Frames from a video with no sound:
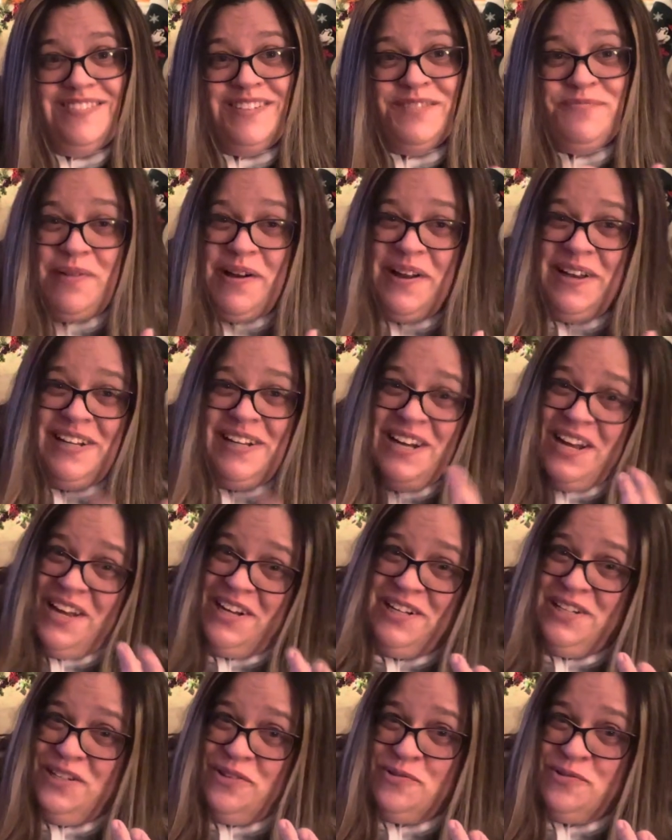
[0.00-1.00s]
Probably not
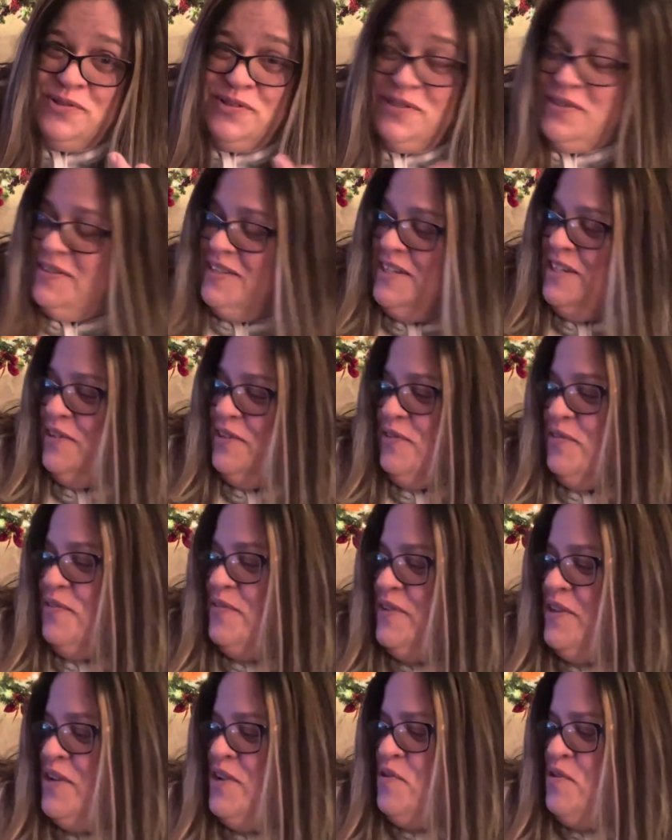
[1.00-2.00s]
those, you know,
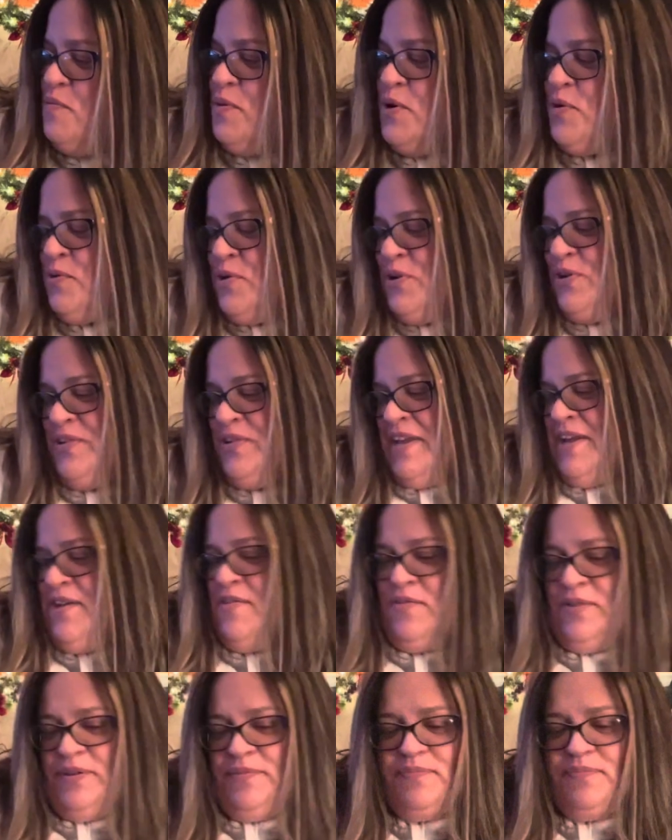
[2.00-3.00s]
you know what order they
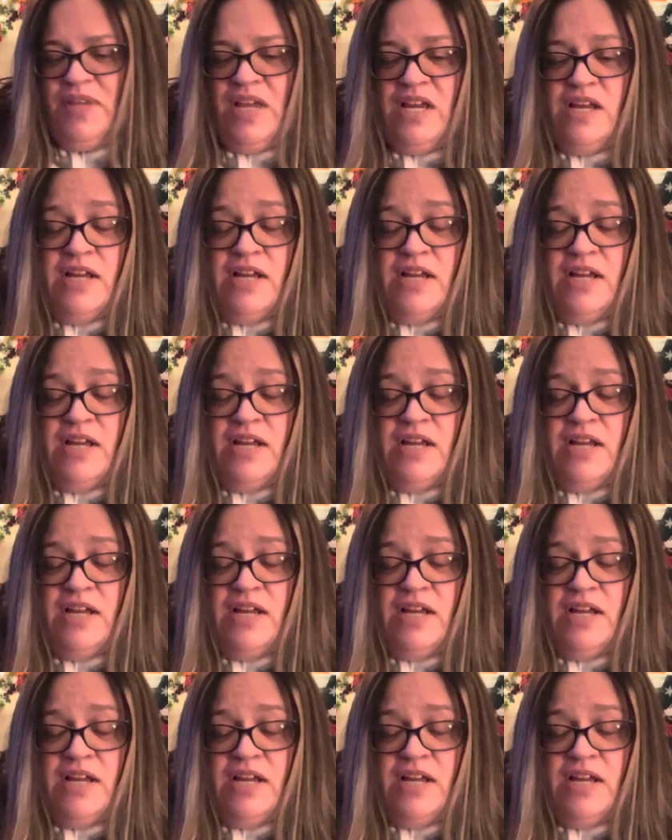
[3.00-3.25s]
go in.